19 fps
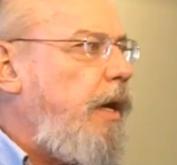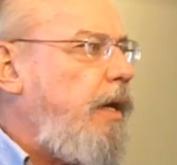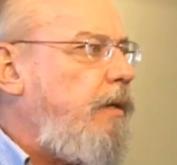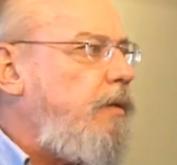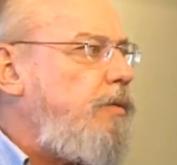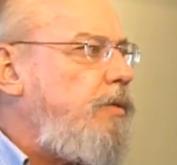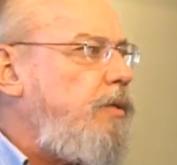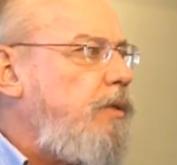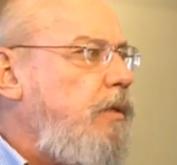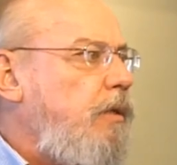our
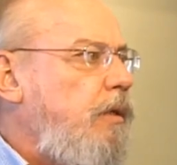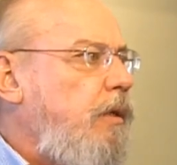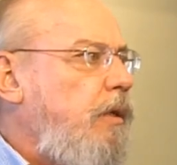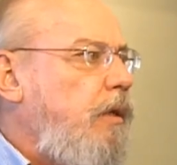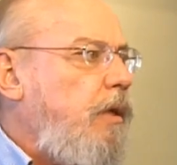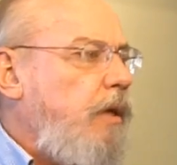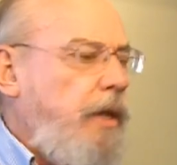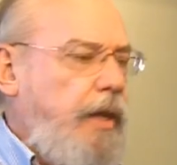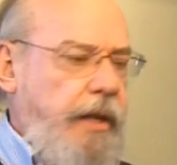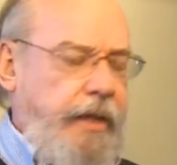house,
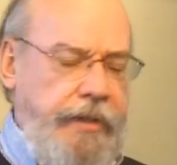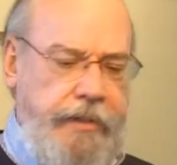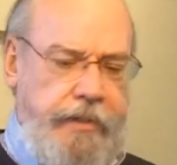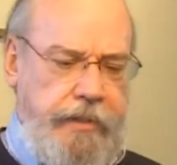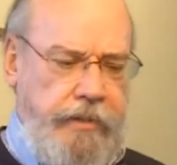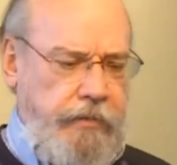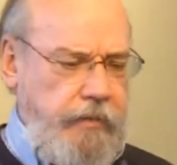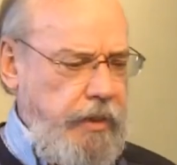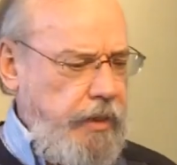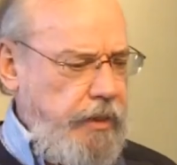
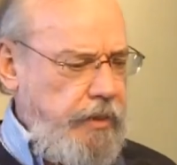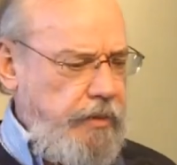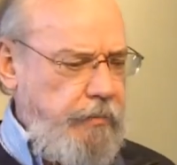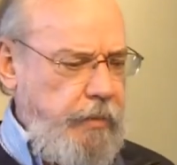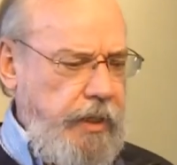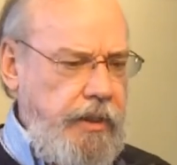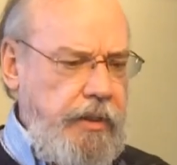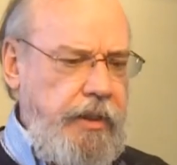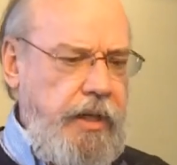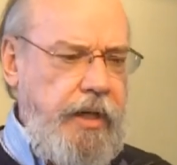And a nice
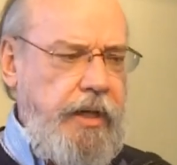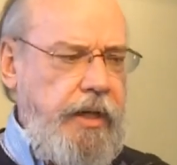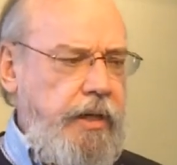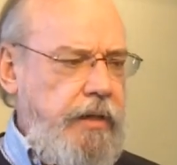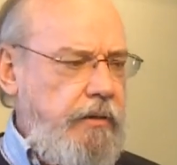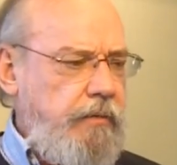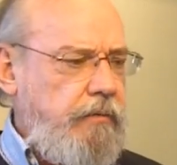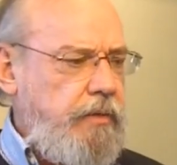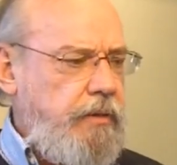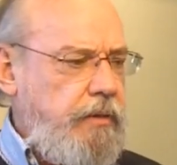man got
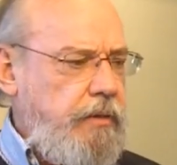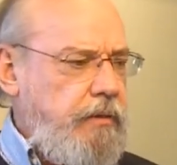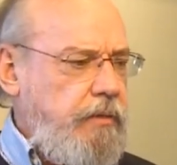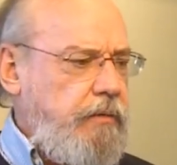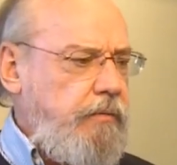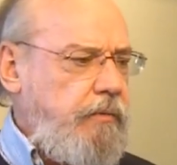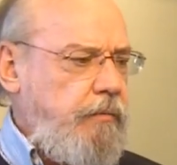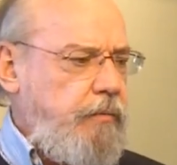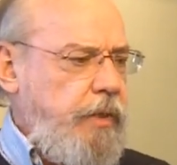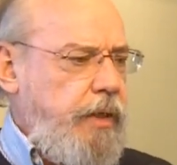out with a
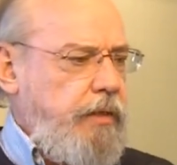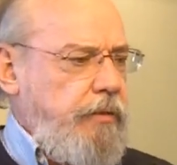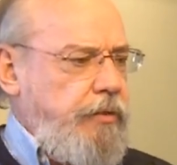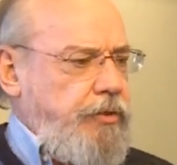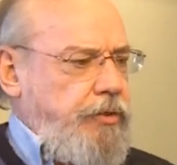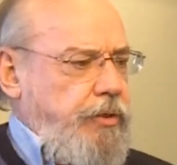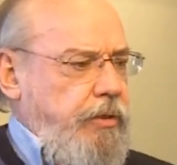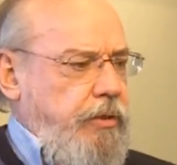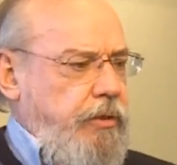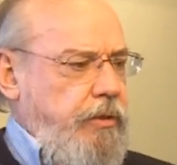brown
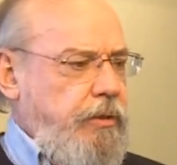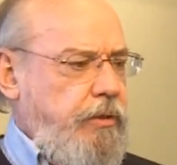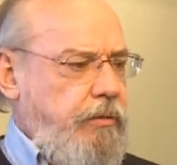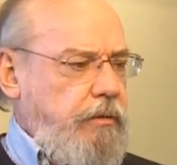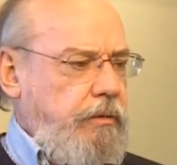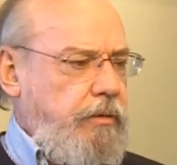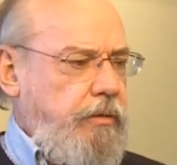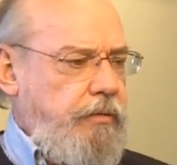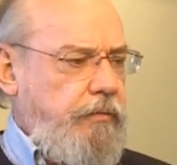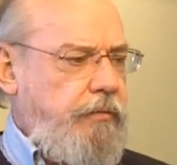shirt,
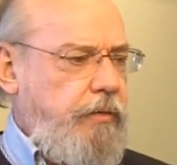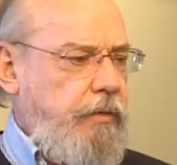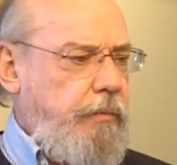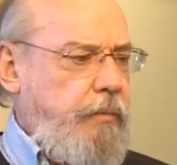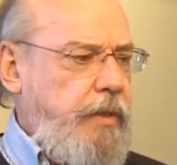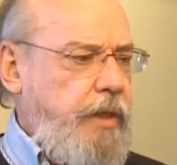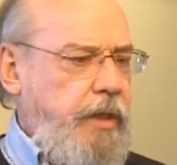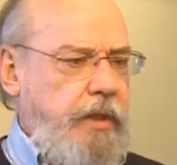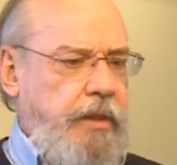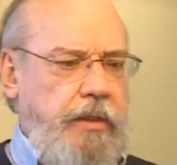
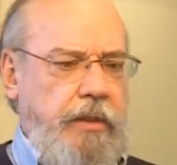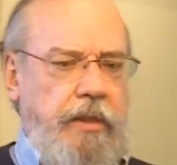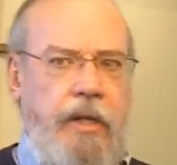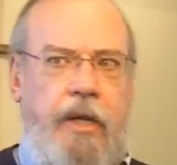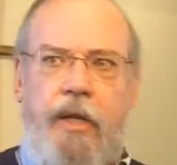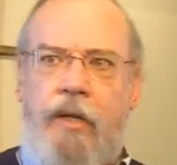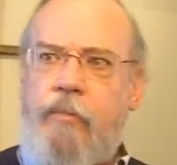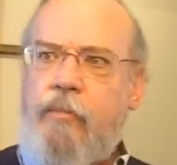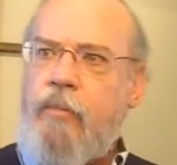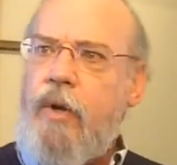uniform thing, and
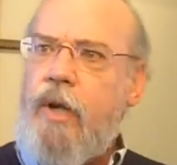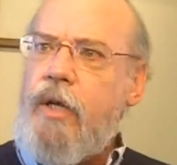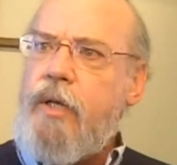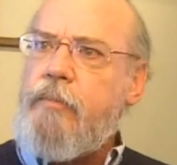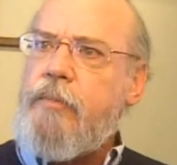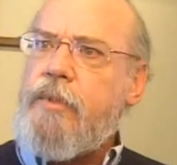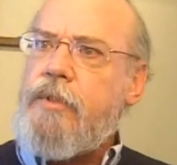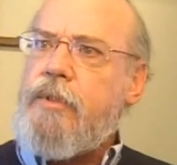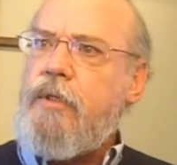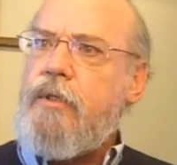brought
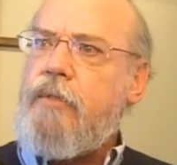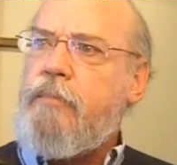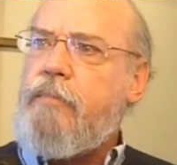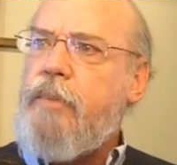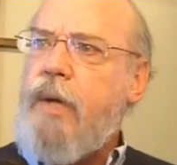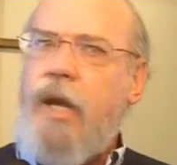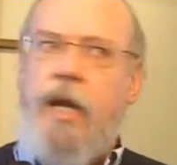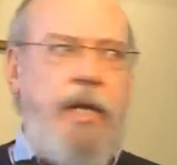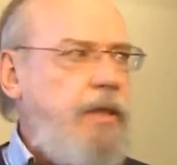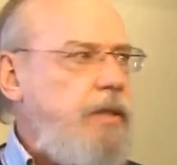up this little
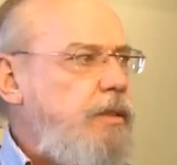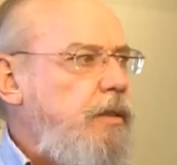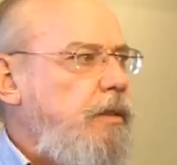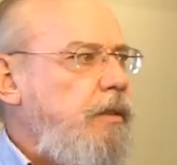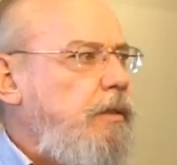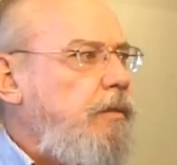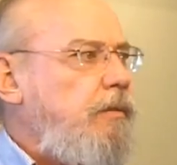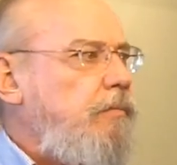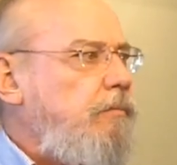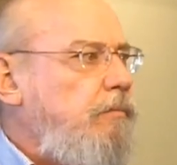box
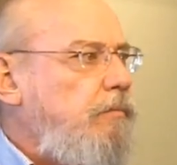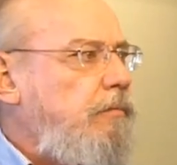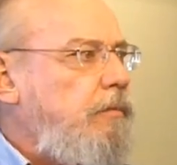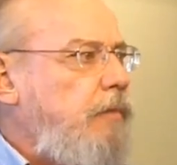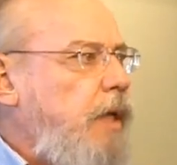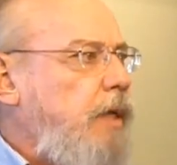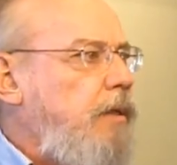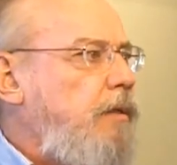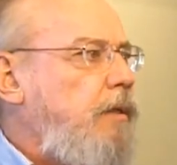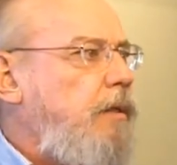and
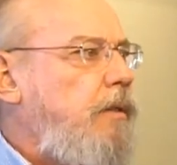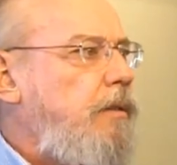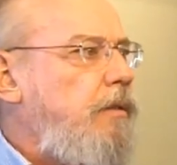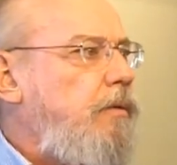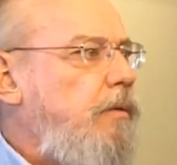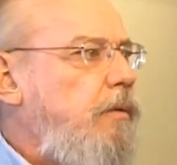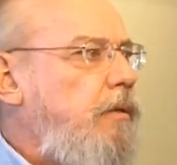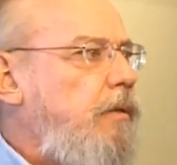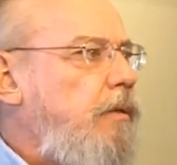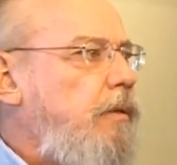knocked on our
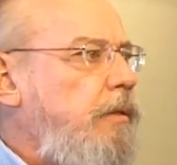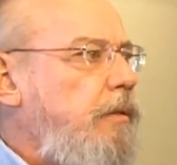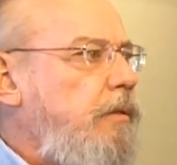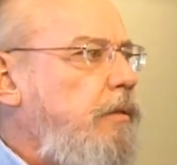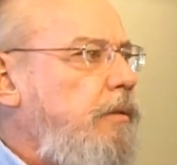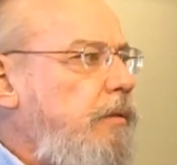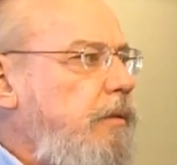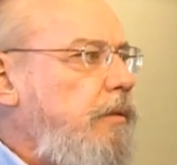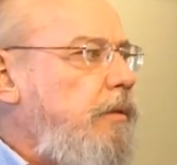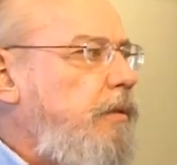door and
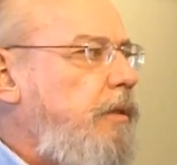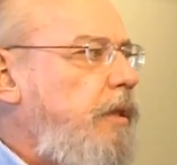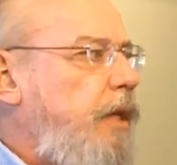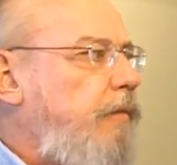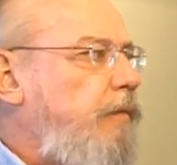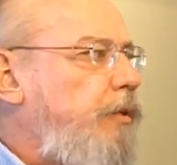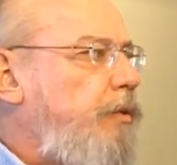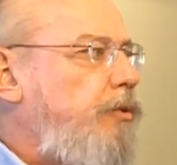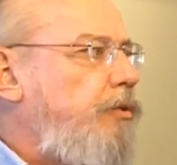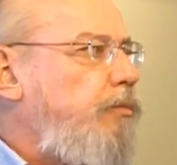
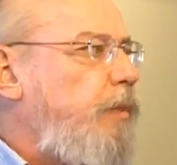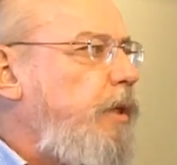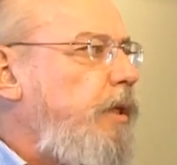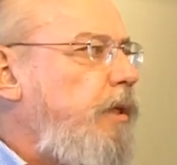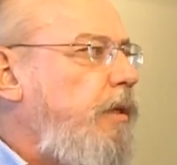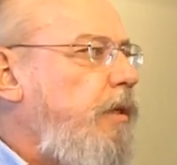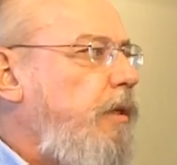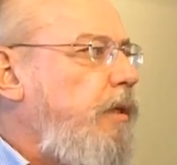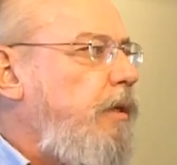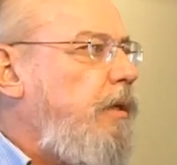gave it to
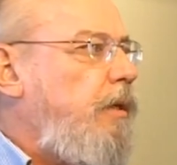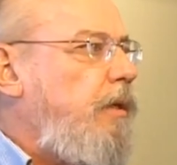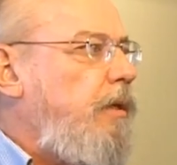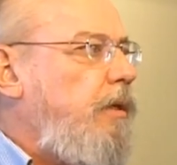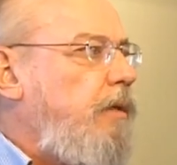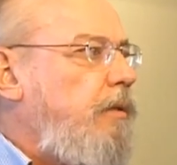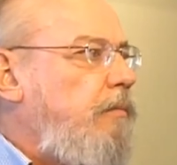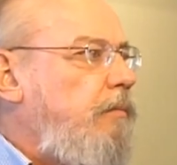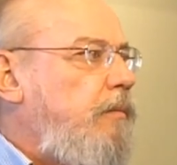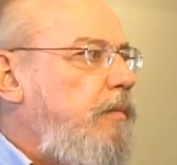me.
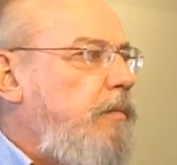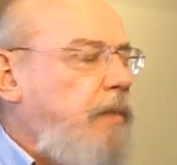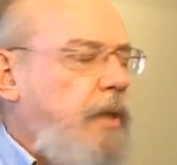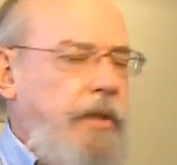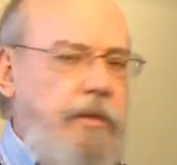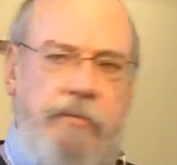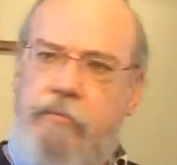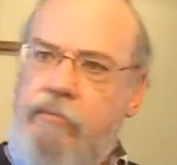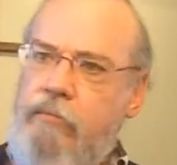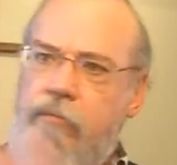
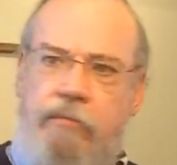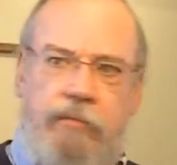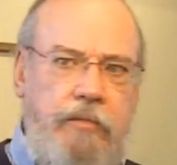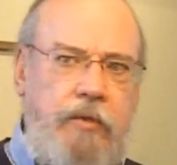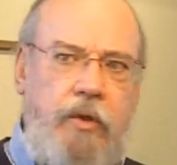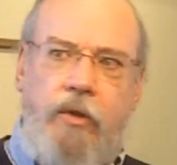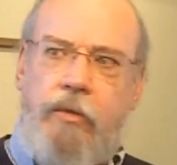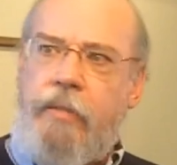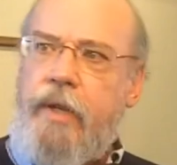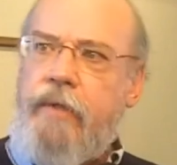I
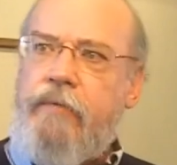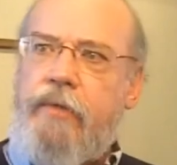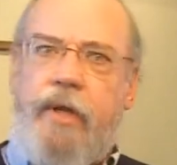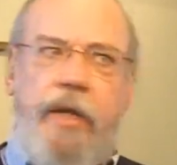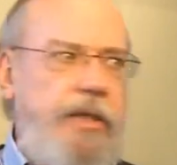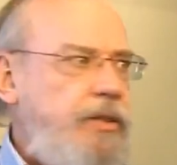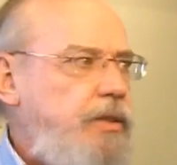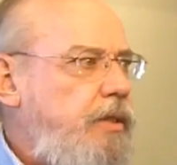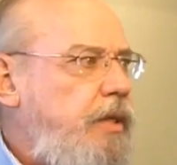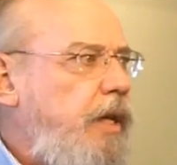told him, have a
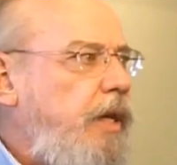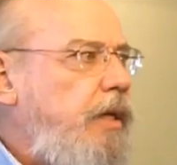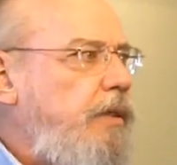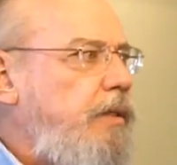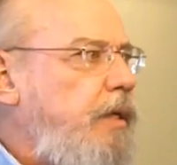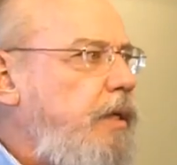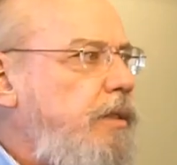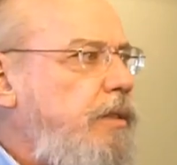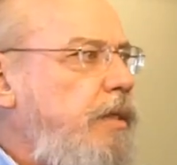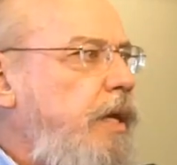nice day.
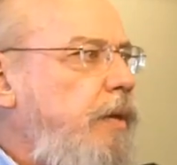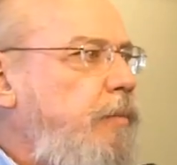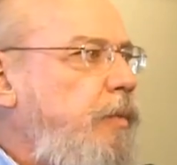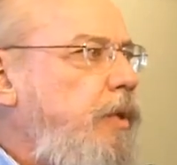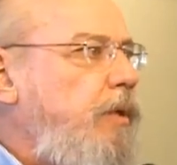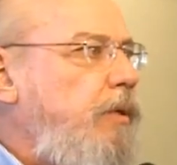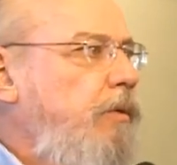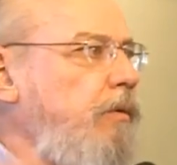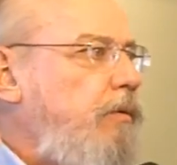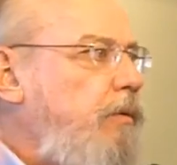He said, same
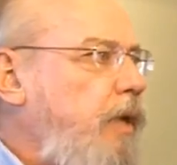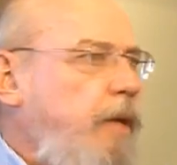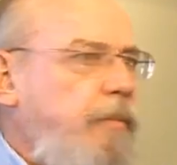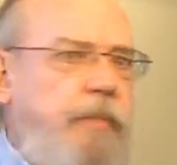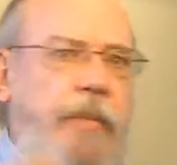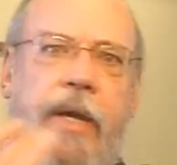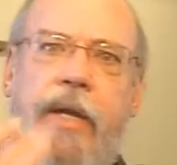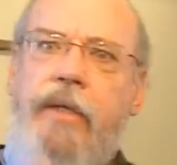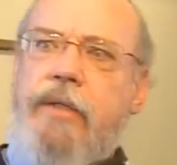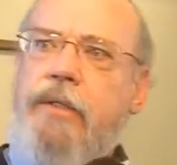to you.
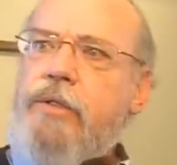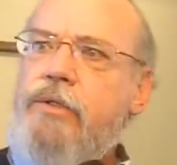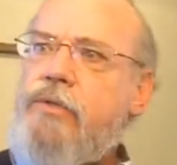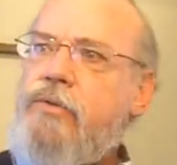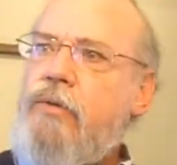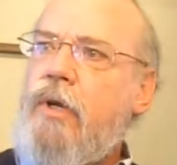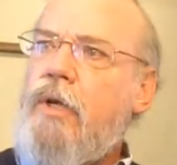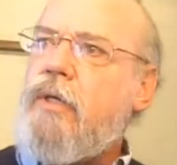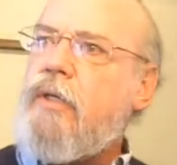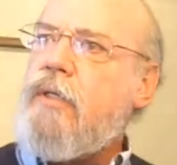Got back in his
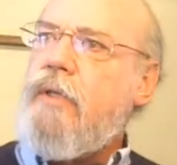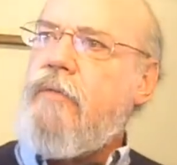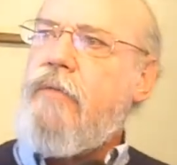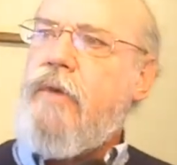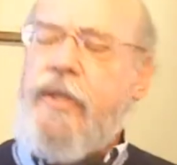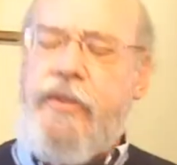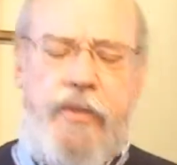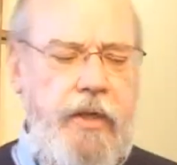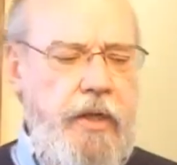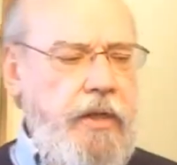truck and
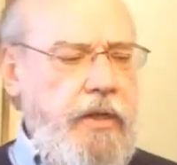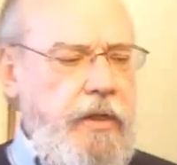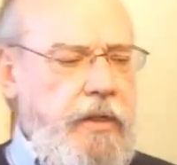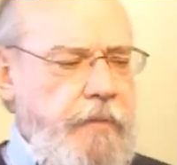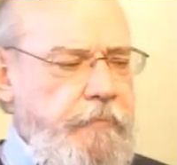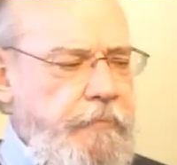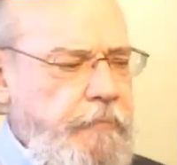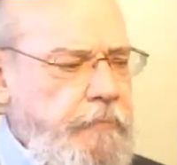left. I thought,